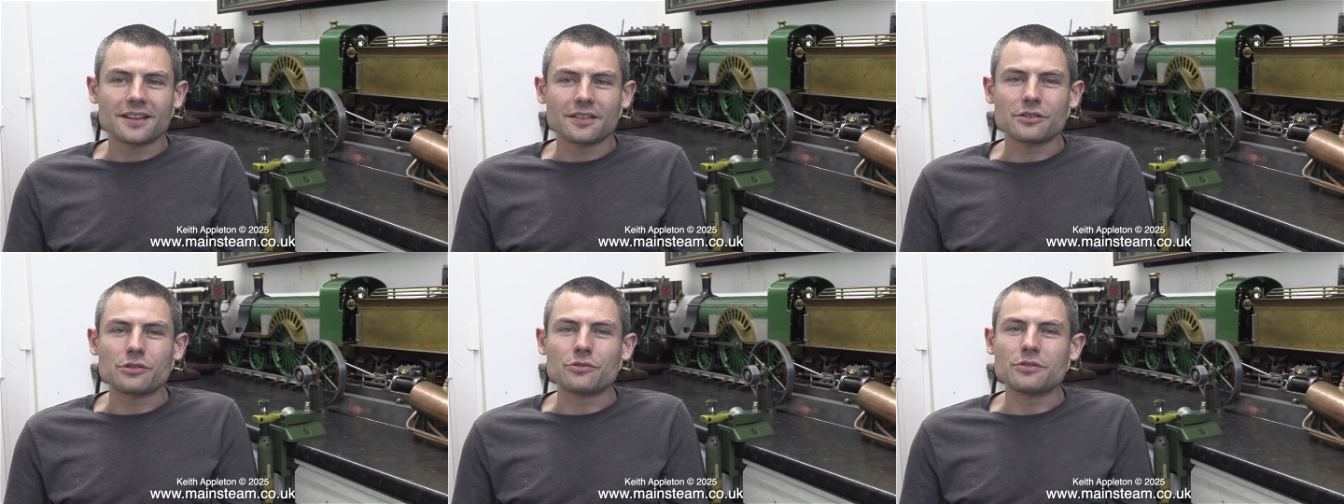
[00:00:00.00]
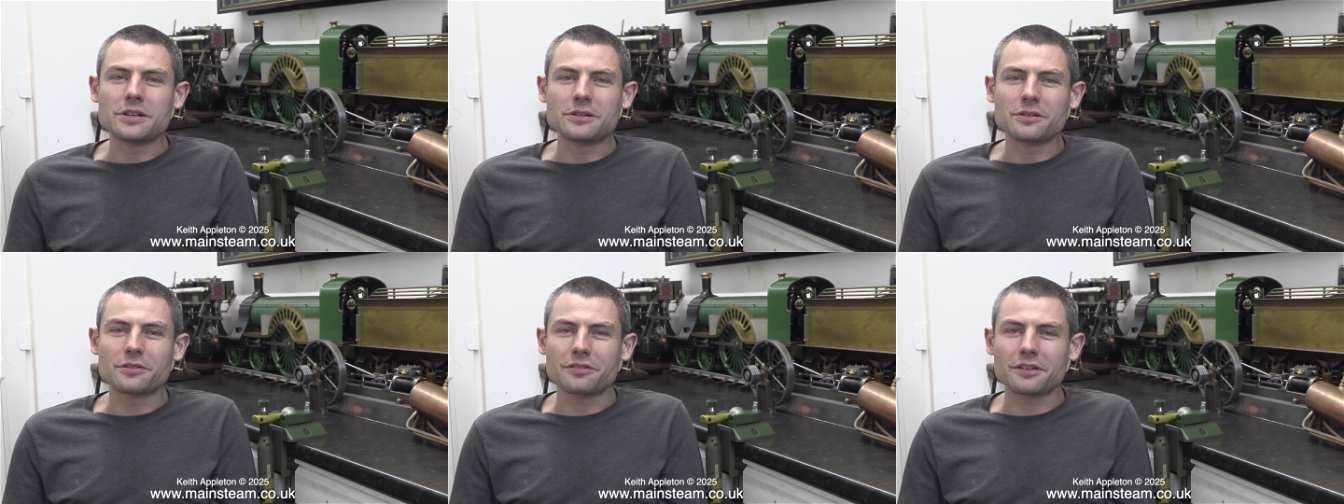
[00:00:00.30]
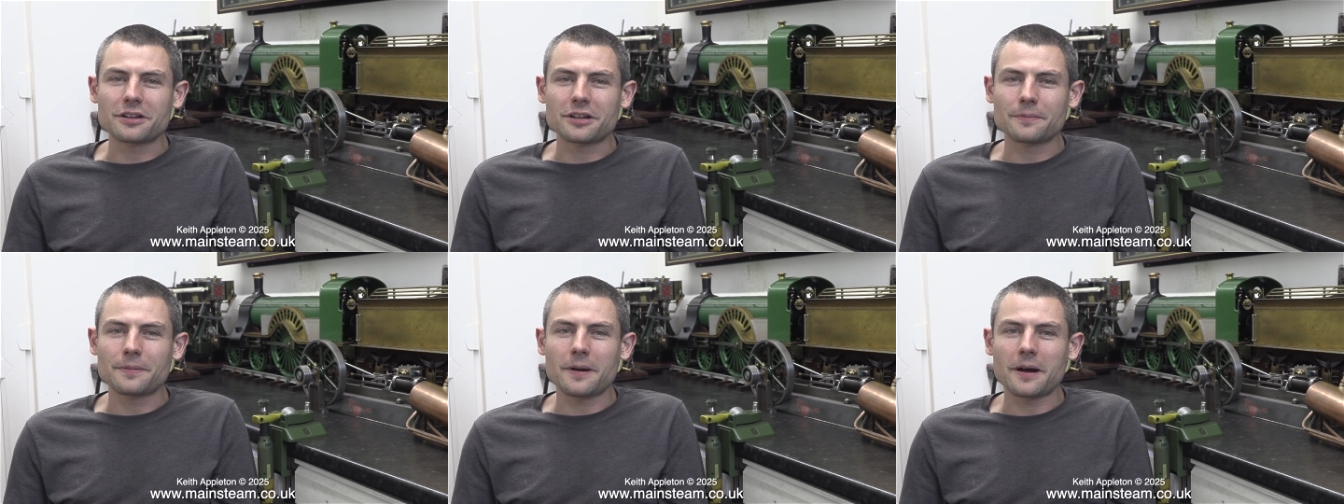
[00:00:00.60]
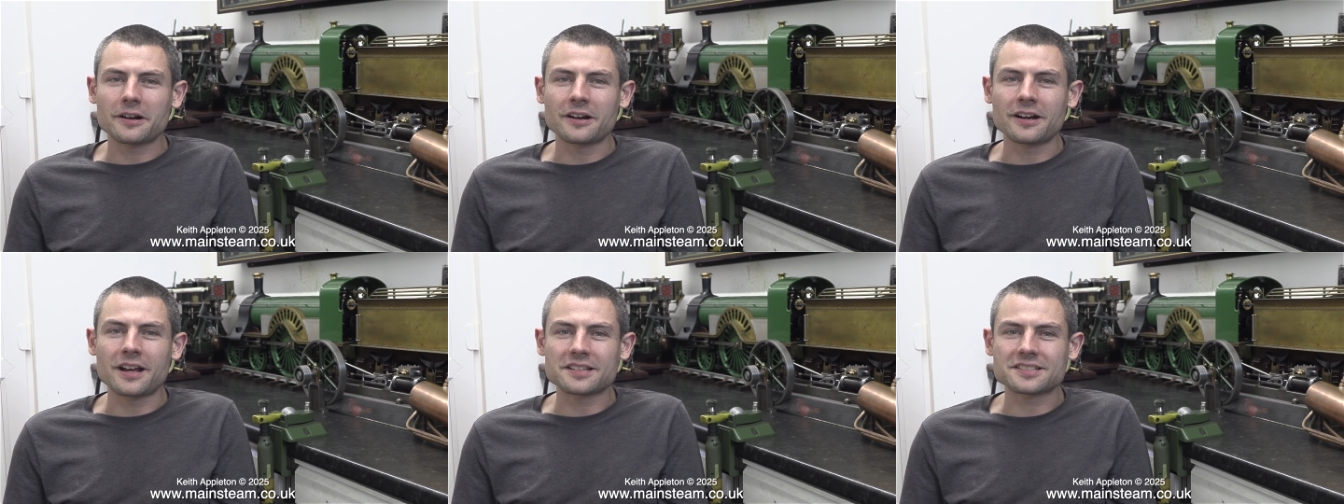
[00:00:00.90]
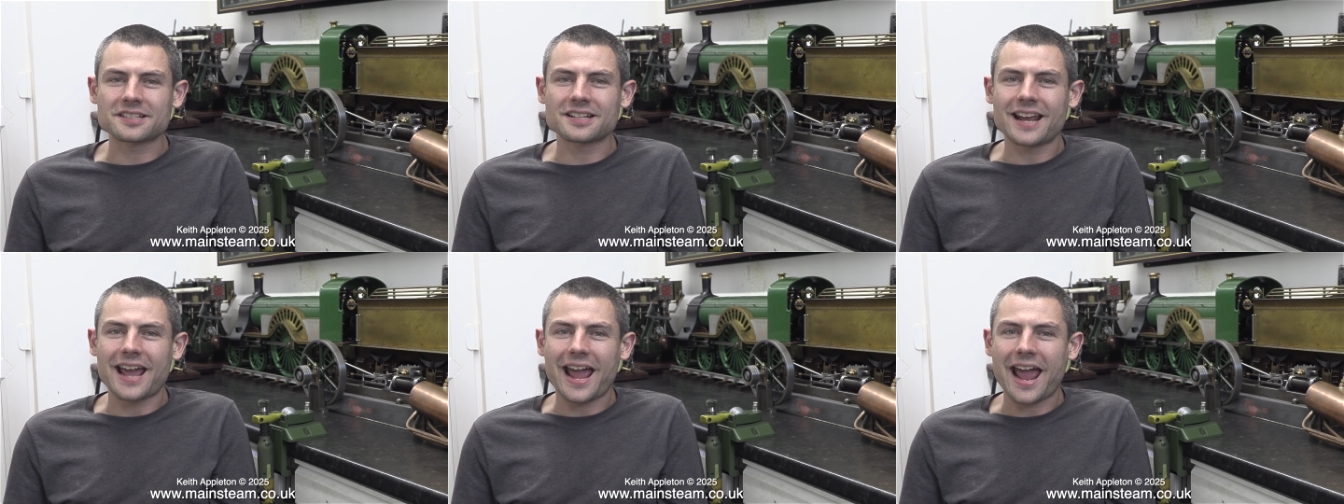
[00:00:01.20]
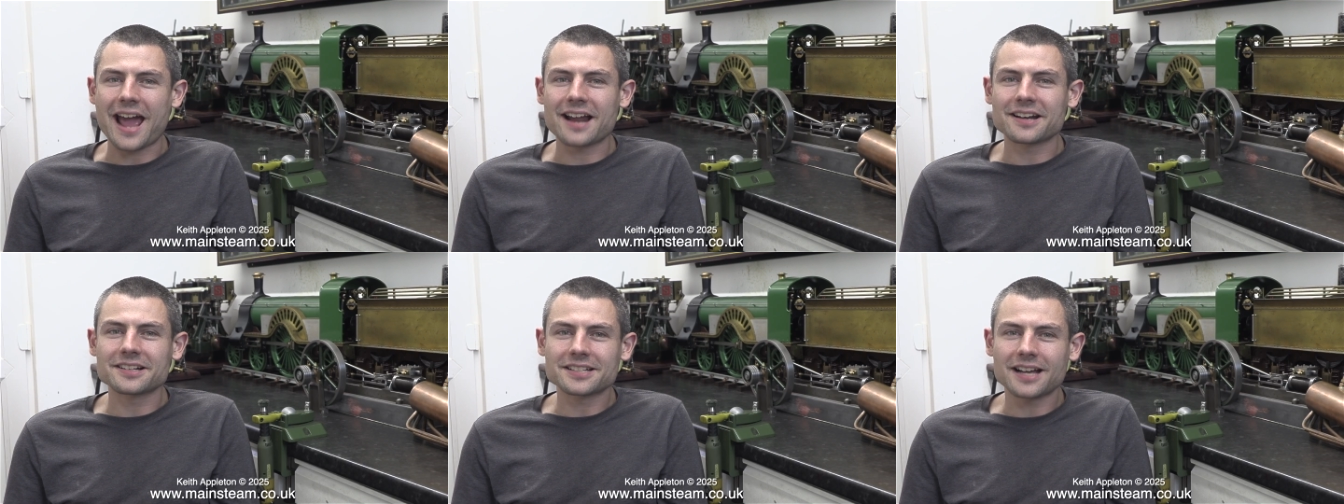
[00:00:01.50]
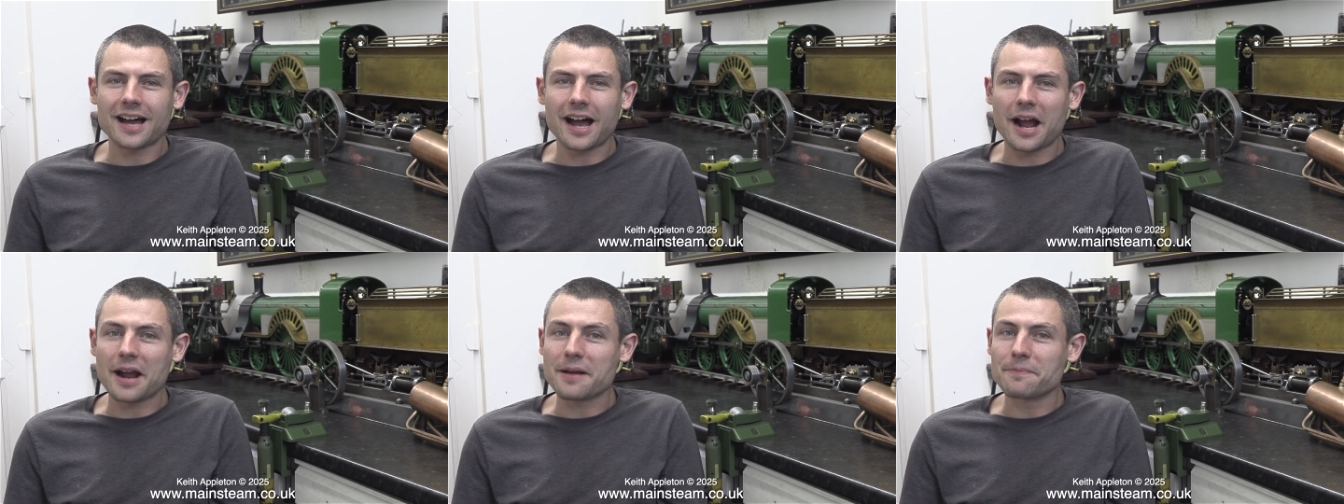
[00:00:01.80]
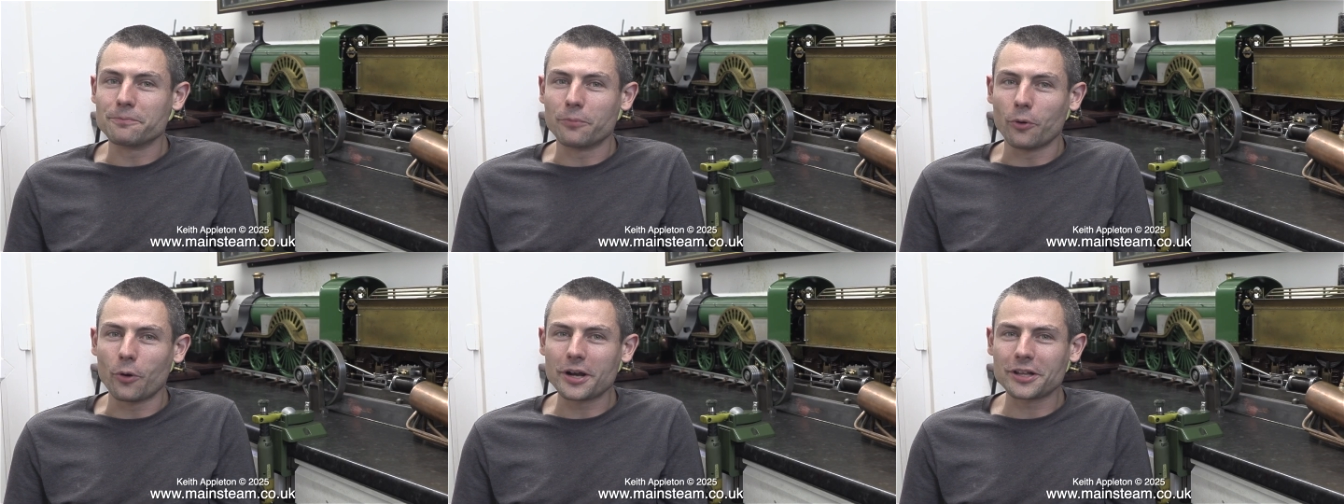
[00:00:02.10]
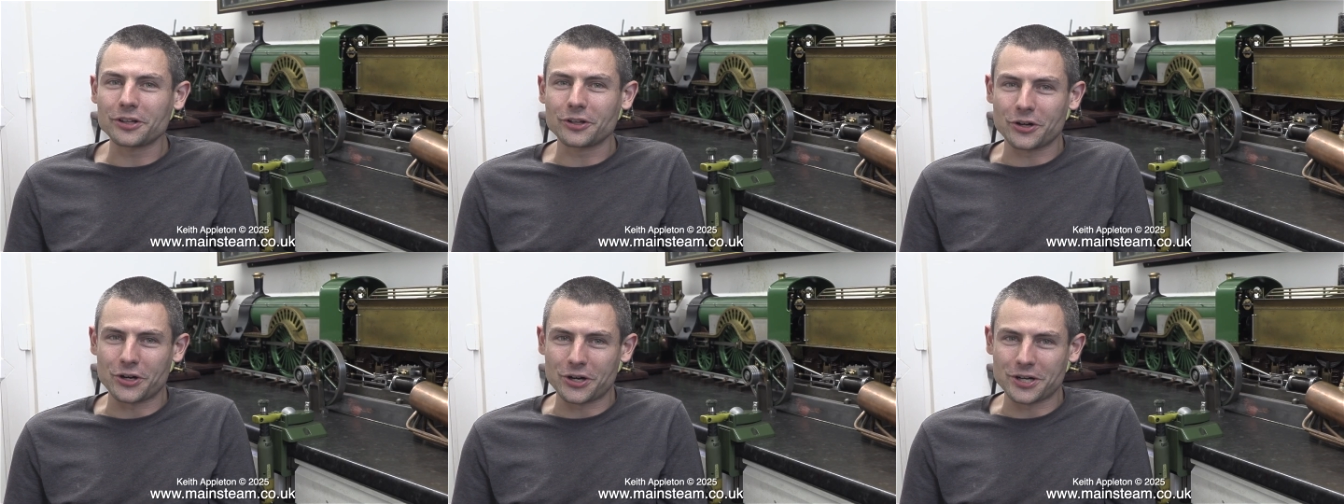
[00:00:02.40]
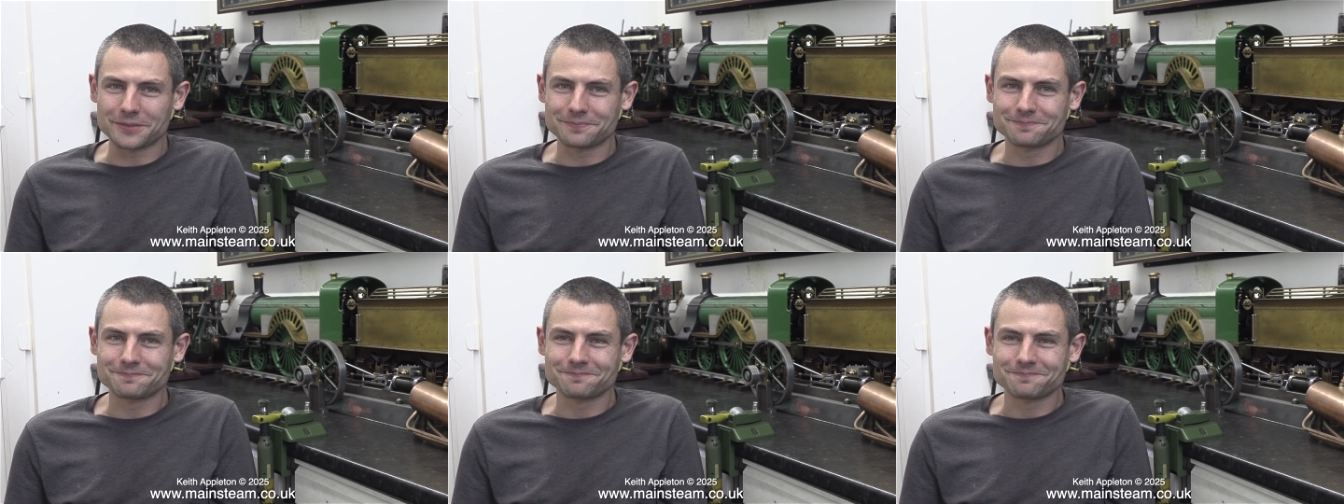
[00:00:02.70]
you need to think about it as an anti-boiler.